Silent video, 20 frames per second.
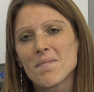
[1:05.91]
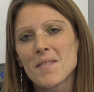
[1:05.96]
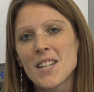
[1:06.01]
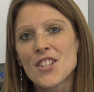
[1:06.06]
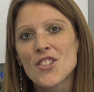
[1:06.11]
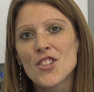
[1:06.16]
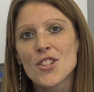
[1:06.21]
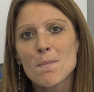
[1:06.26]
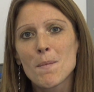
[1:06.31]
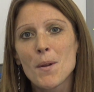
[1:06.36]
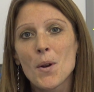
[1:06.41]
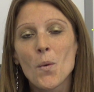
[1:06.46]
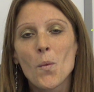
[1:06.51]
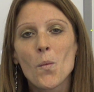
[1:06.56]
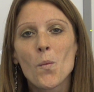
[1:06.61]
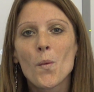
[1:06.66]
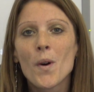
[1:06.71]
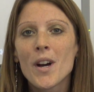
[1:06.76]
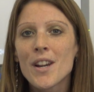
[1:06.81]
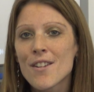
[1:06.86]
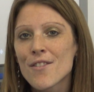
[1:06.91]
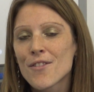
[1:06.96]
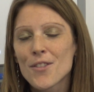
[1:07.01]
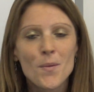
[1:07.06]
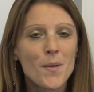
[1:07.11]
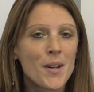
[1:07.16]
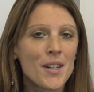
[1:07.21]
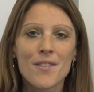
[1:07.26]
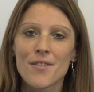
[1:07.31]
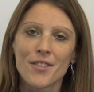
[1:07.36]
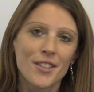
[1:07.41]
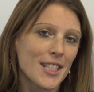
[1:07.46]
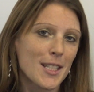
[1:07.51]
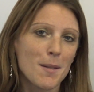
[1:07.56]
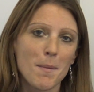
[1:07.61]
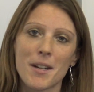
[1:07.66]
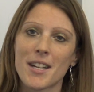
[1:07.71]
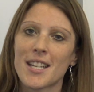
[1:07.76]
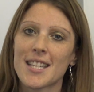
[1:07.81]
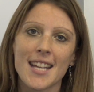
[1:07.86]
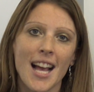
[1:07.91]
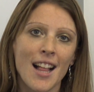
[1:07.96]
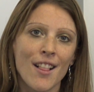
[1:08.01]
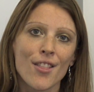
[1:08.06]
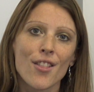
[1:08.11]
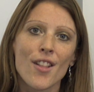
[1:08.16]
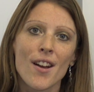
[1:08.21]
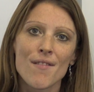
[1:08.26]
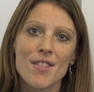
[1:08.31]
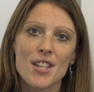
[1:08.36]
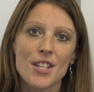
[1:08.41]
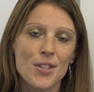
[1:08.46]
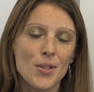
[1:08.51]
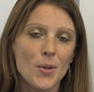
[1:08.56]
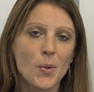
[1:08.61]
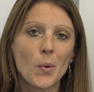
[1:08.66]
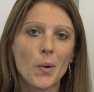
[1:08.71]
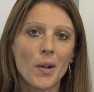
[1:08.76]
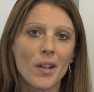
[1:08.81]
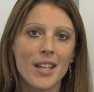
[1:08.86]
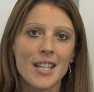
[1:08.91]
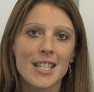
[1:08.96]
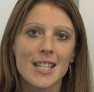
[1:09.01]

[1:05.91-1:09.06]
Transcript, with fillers: It's just been a wonderful experience. I love this school.